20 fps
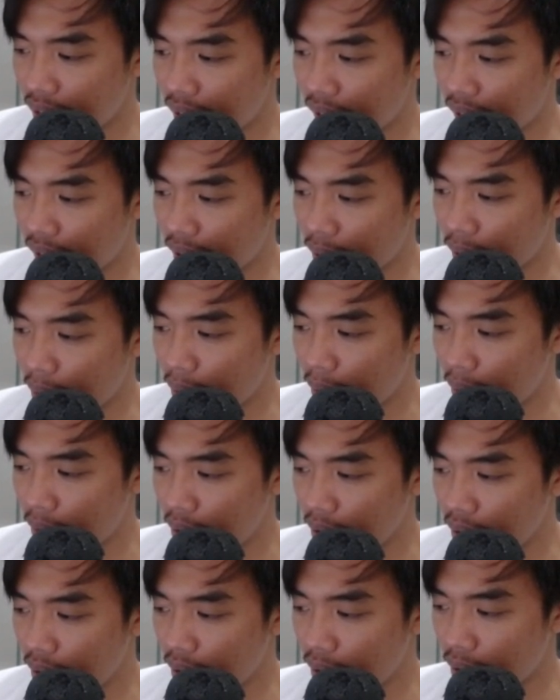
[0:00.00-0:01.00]
or the
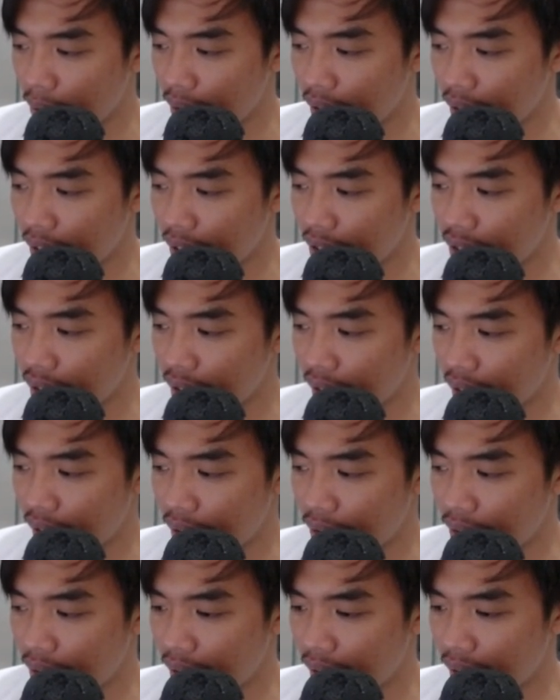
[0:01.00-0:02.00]
rotation that you
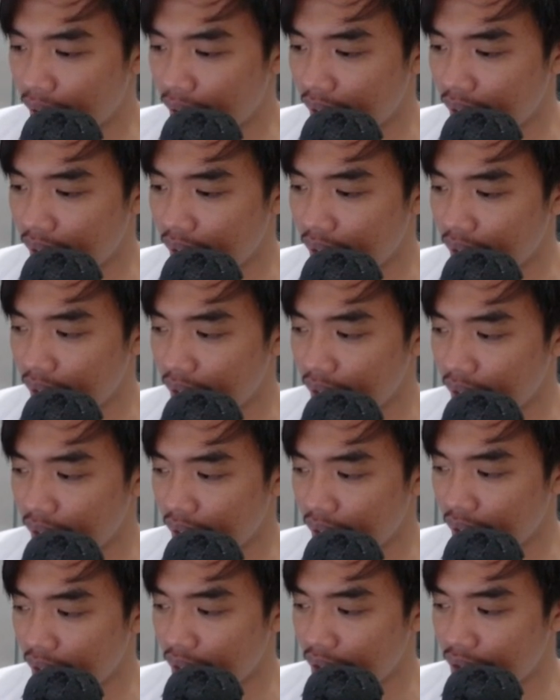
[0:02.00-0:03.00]
can
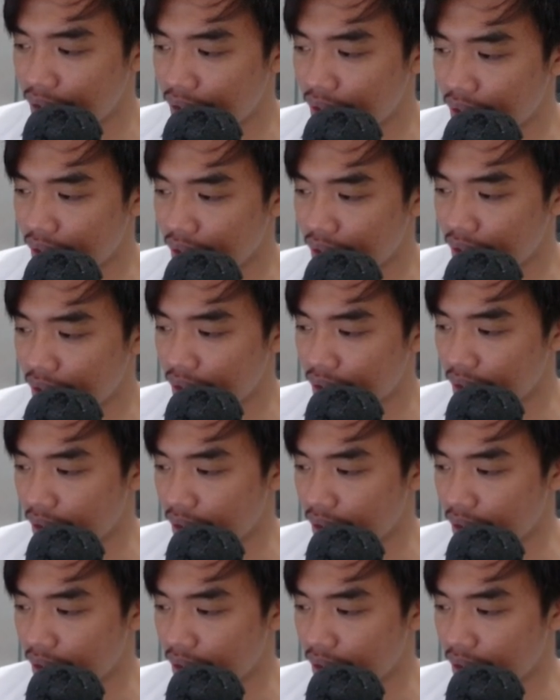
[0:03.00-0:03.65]
adjust to.